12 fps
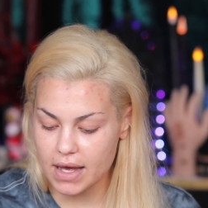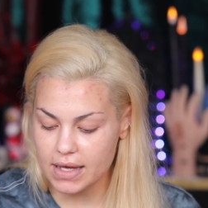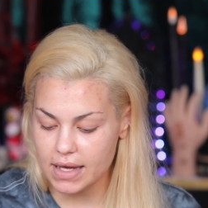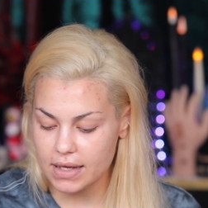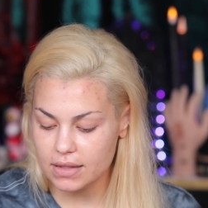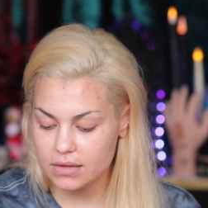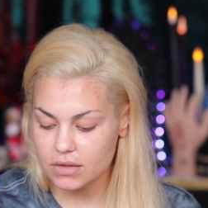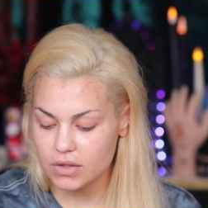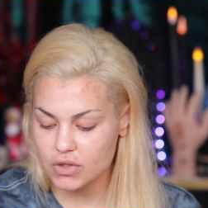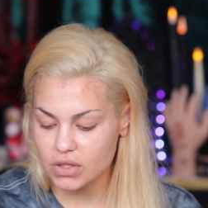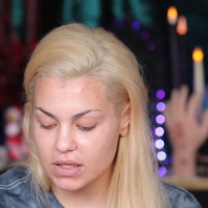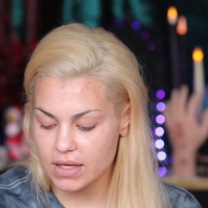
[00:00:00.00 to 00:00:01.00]
eye and
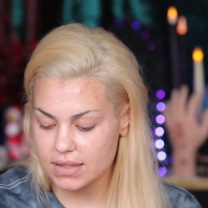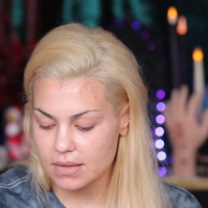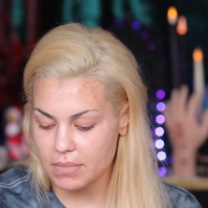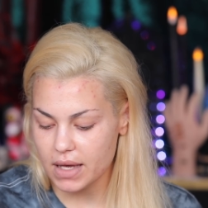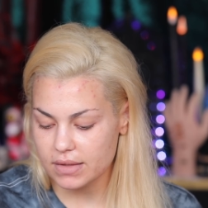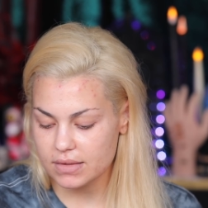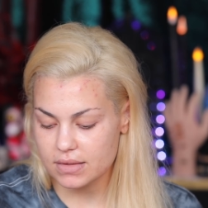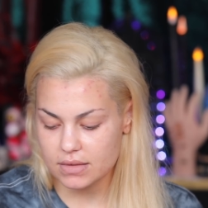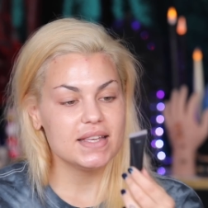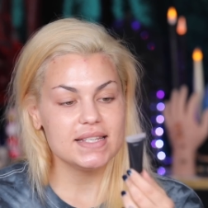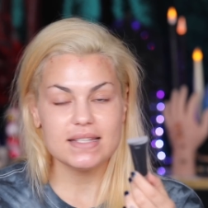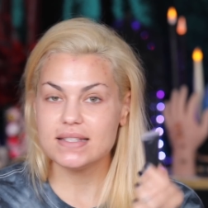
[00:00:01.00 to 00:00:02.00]
usually that's a mess.
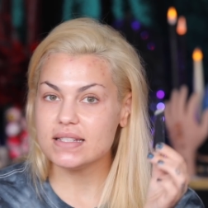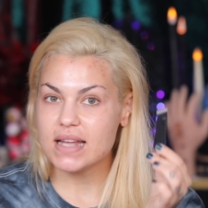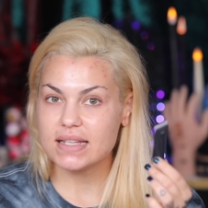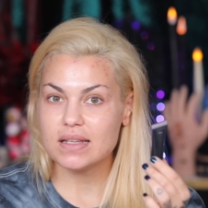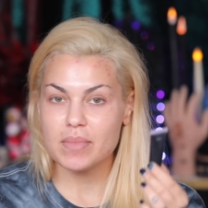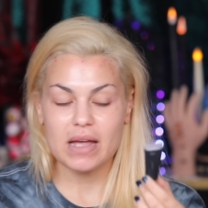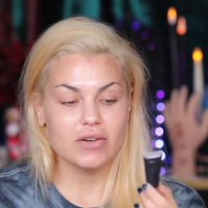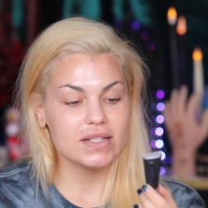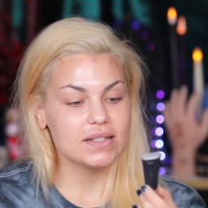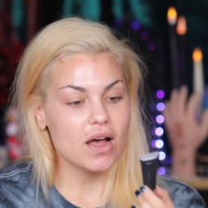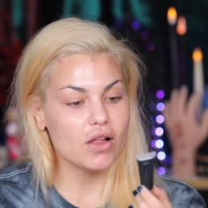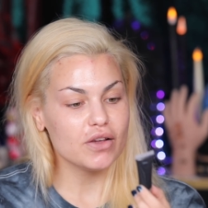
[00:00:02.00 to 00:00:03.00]
This is Danessa
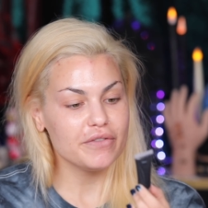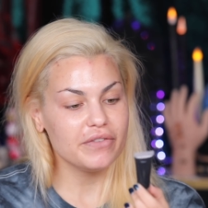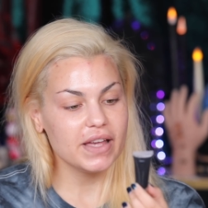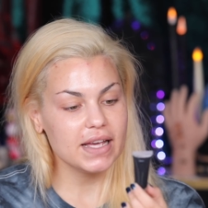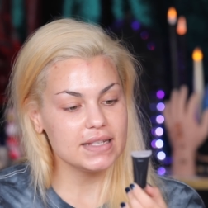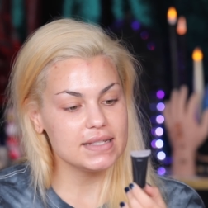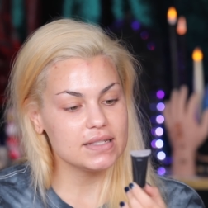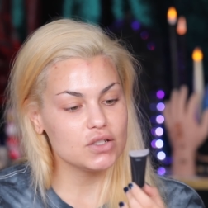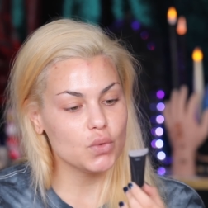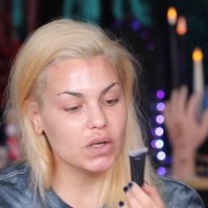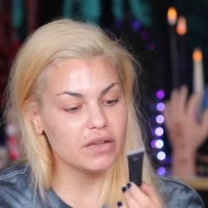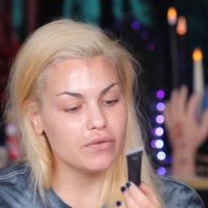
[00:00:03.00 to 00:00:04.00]
Myricks Color Fix
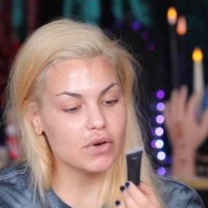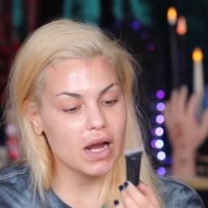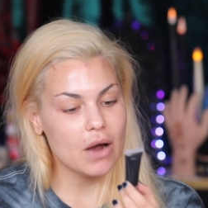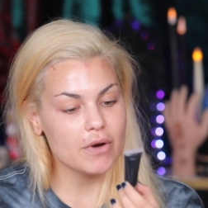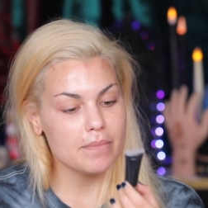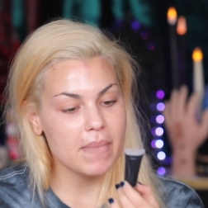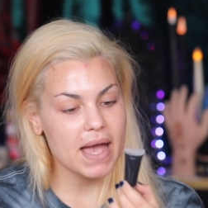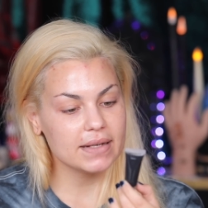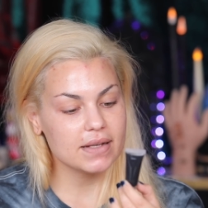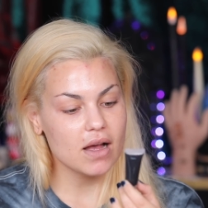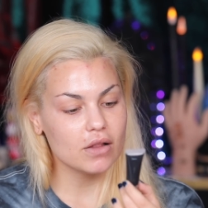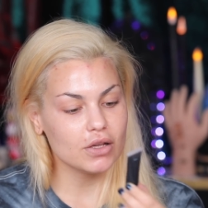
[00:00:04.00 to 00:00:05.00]
24 hour
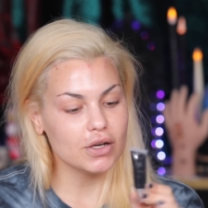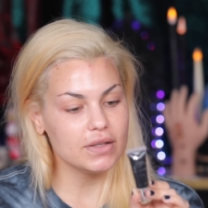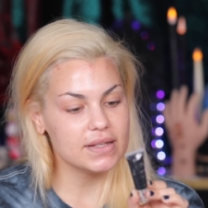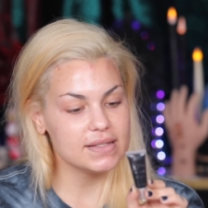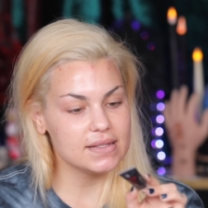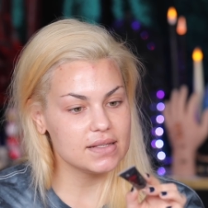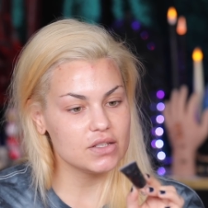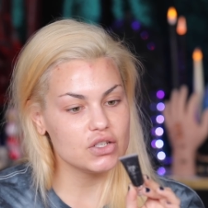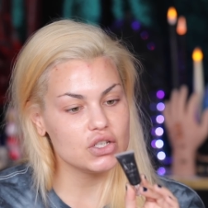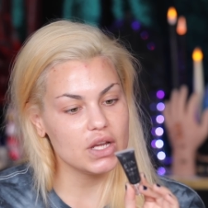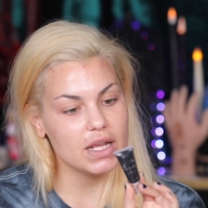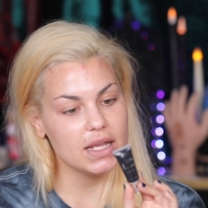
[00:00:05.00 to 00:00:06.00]
matte color and this is the
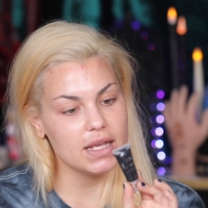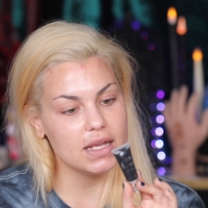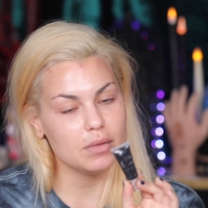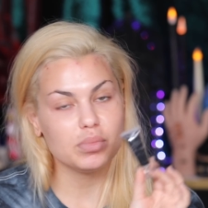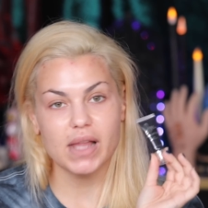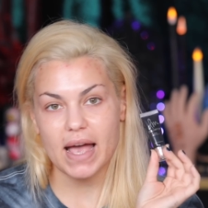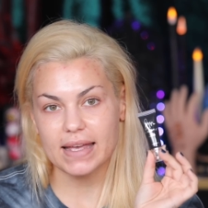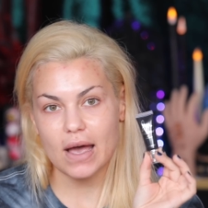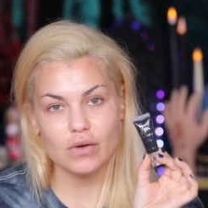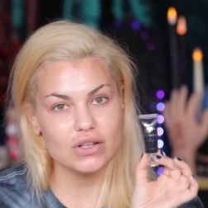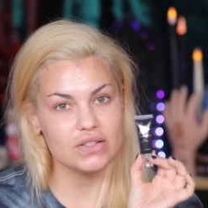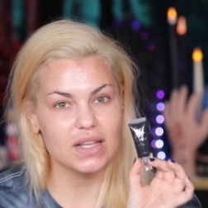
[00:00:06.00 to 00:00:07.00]
shade
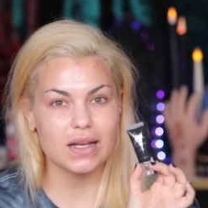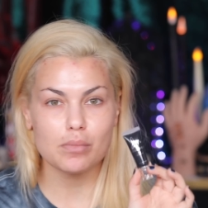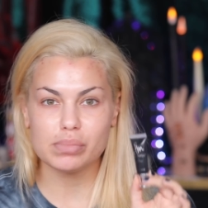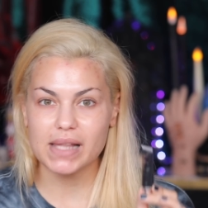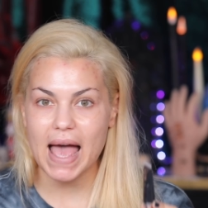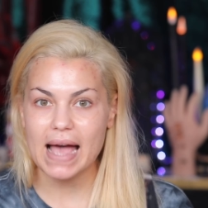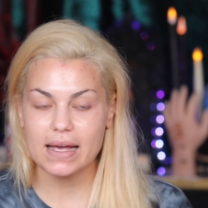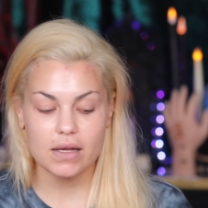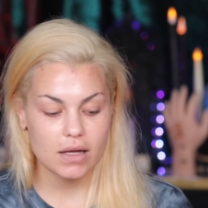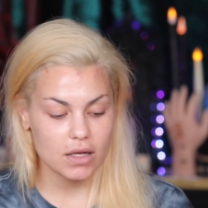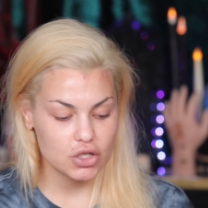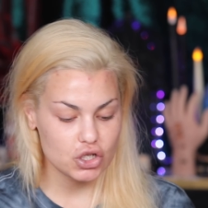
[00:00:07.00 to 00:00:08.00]
Blackout, just like a black
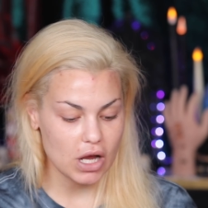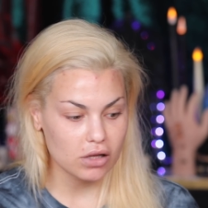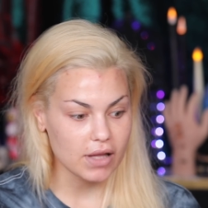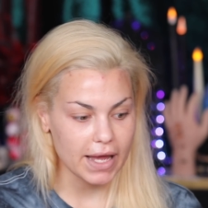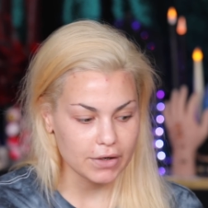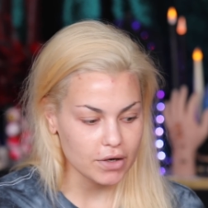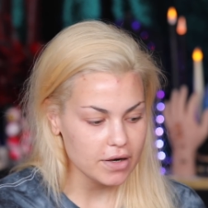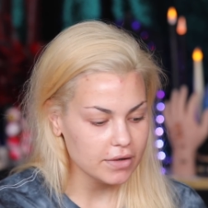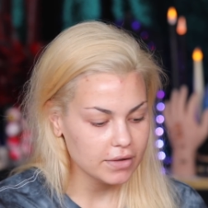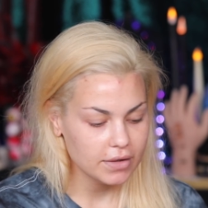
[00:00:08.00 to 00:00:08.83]
gel liner.